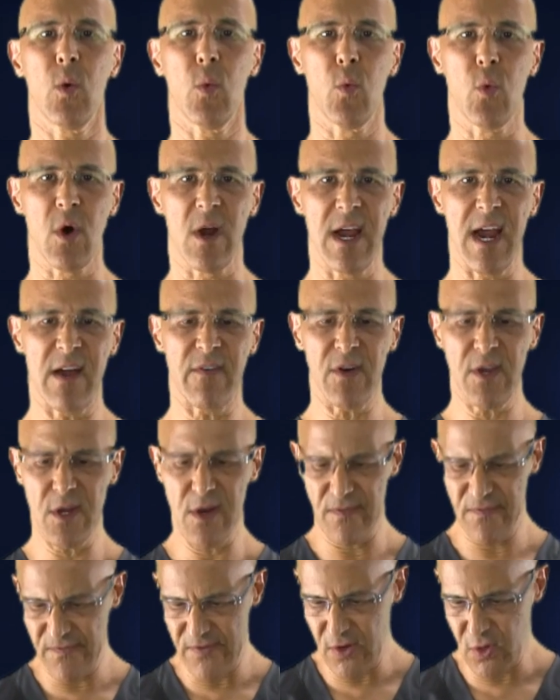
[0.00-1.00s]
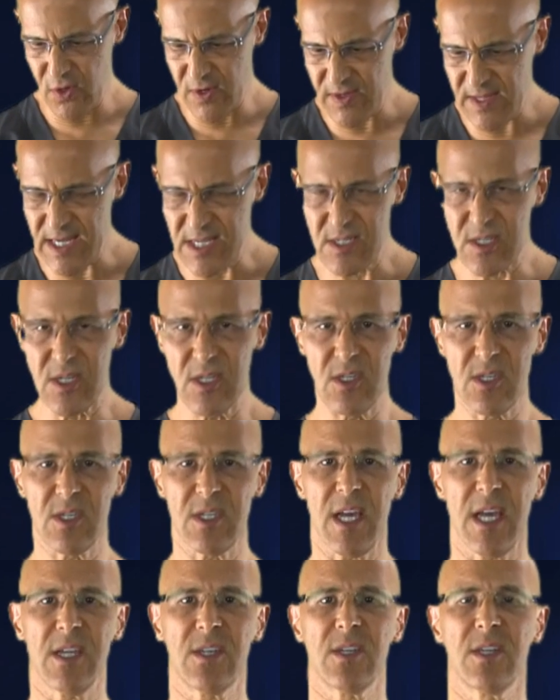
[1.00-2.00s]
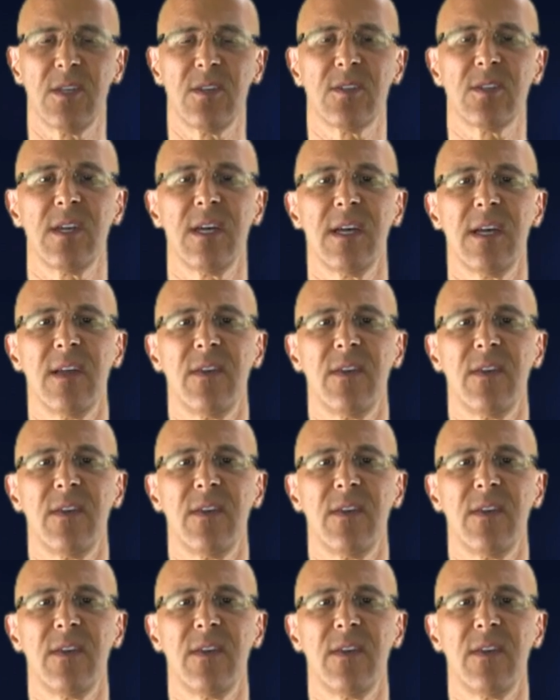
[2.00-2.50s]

wherever you're feeling these sensations,